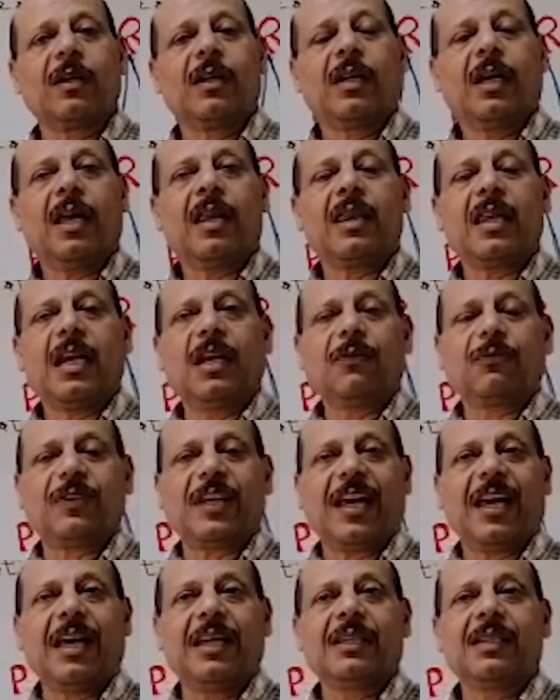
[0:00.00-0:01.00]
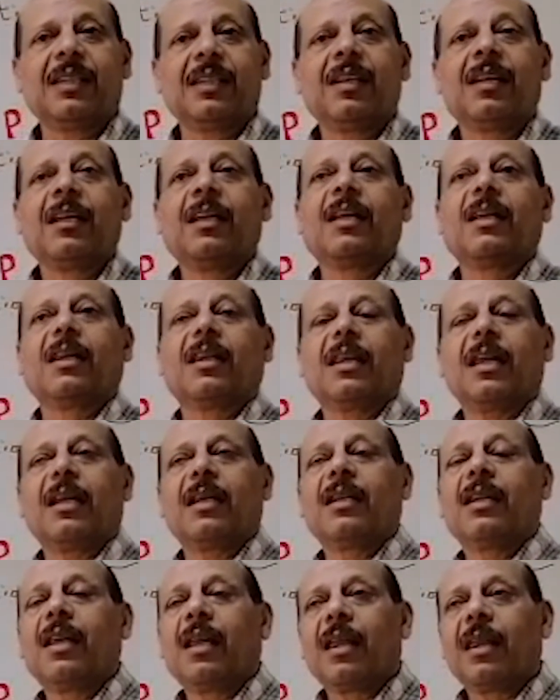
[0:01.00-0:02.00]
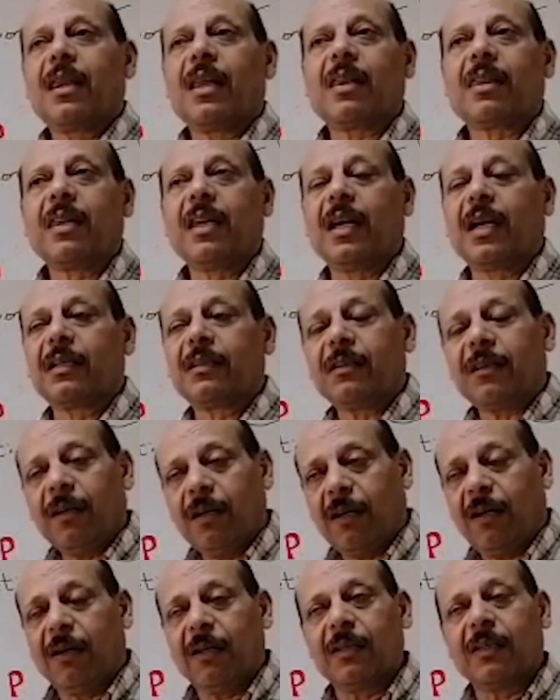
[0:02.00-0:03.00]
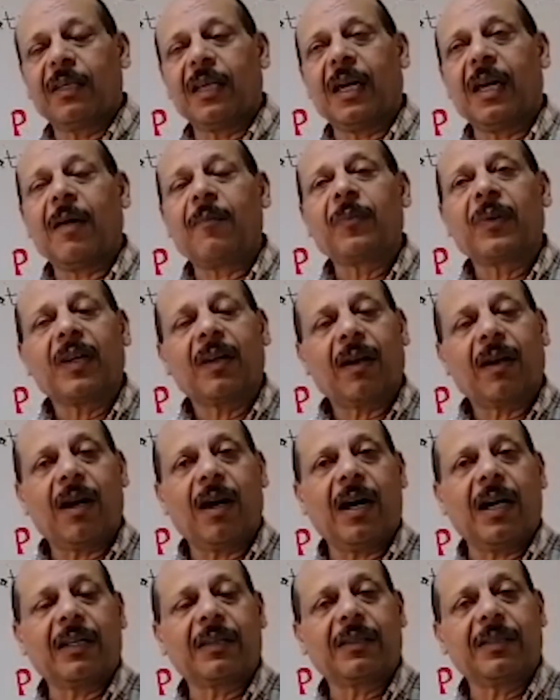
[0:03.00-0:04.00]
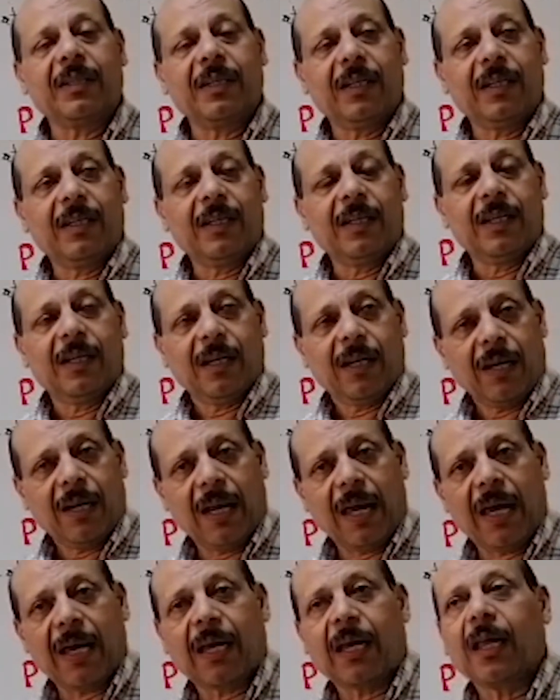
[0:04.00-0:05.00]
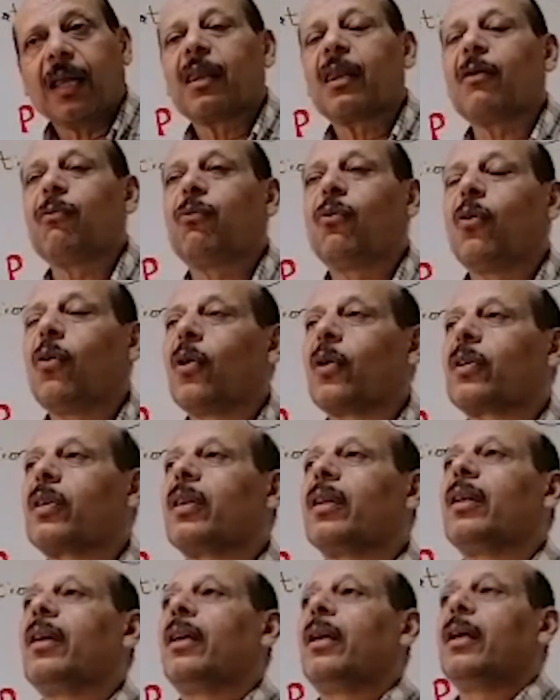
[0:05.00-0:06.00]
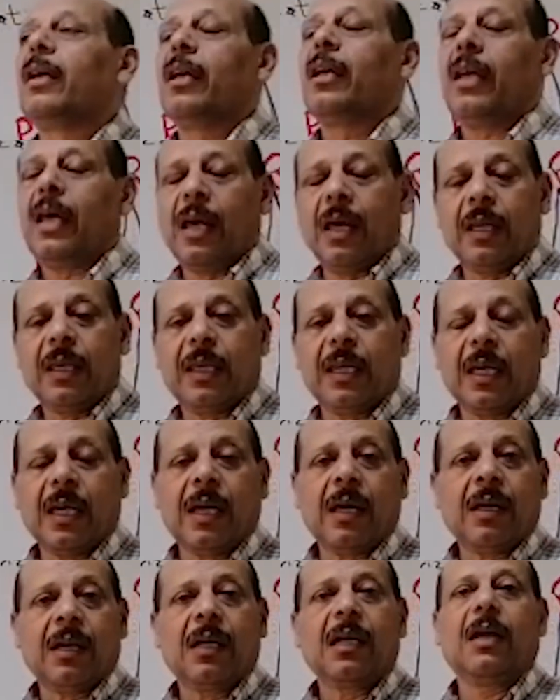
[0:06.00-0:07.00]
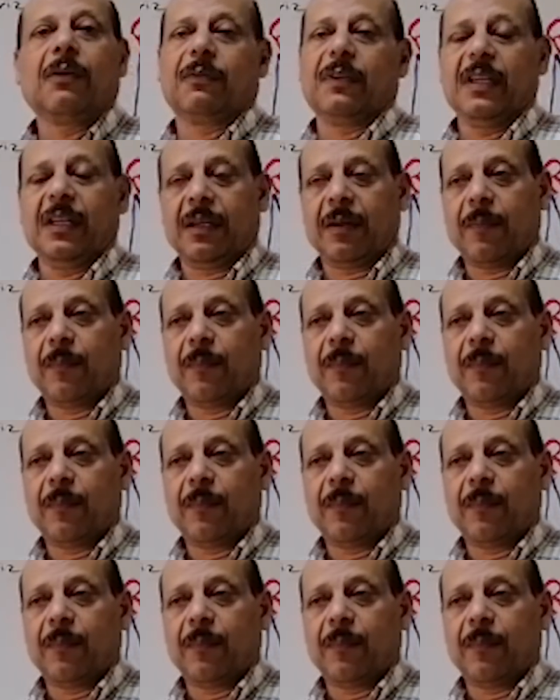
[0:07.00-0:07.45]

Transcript: in the left hand, then the 3rd on the right leg, the 4th in the left leg.